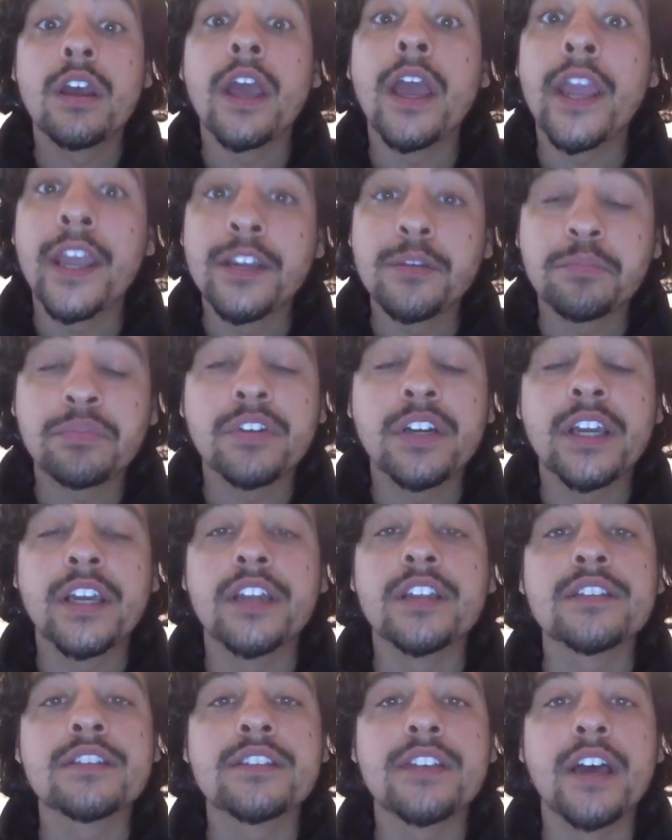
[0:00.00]
and
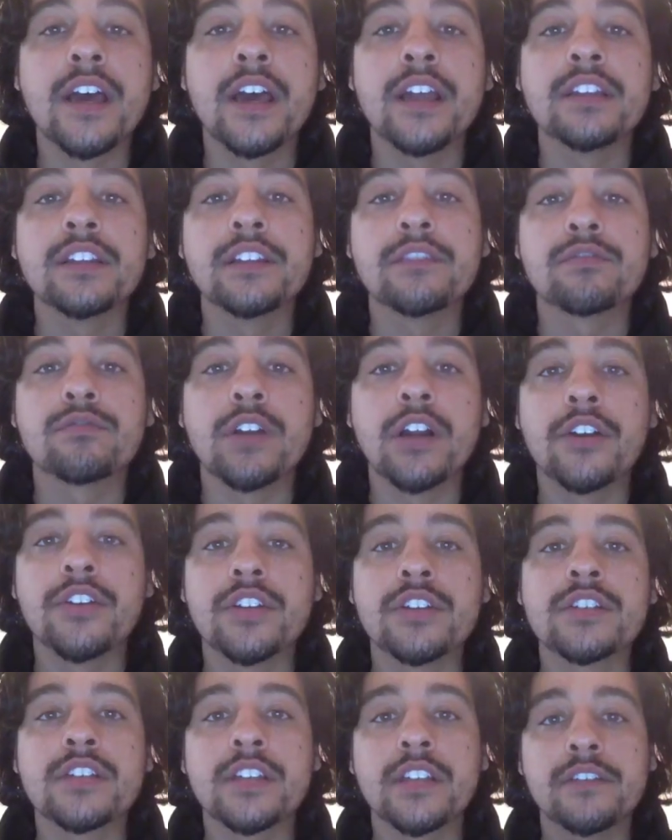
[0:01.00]
plants that live around
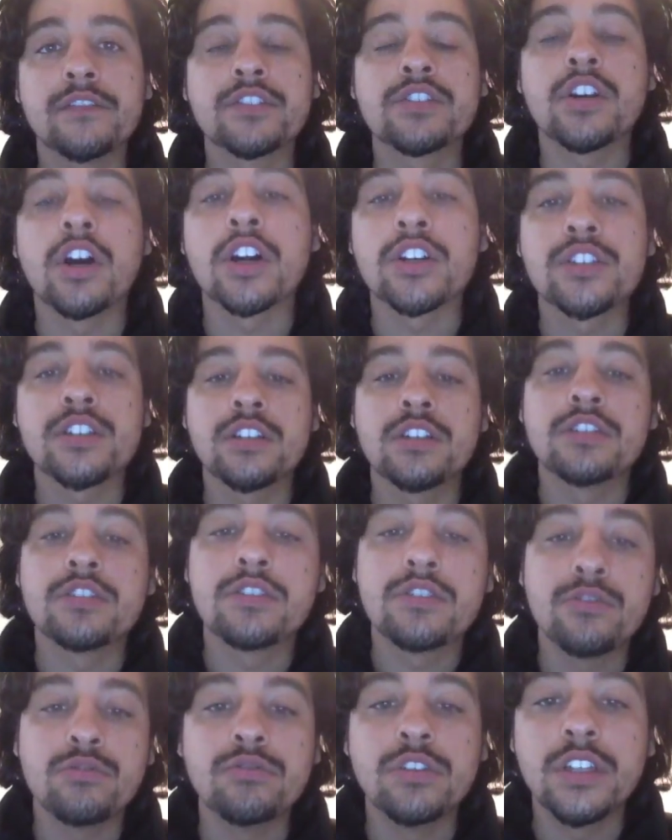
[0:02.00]
us and give us oxygen
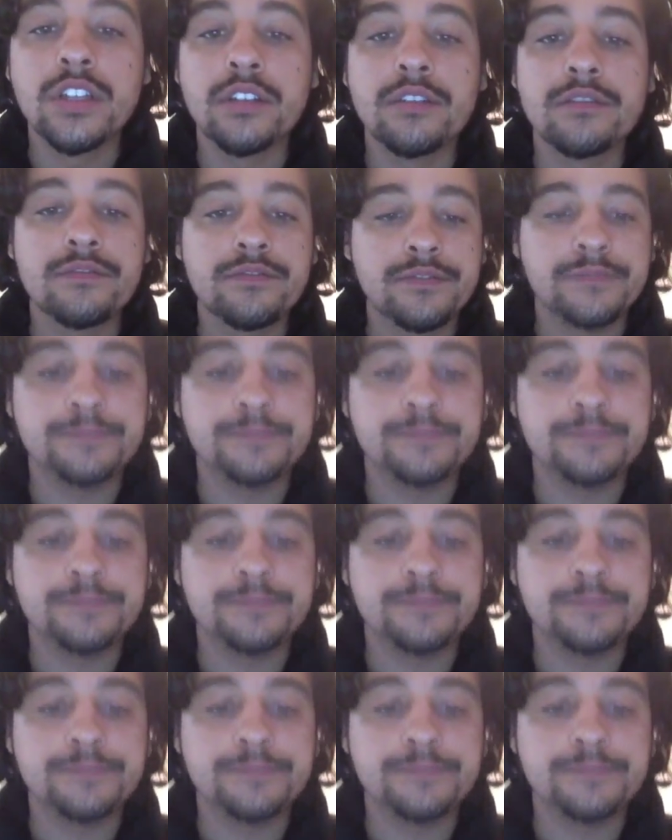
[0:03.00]
to live?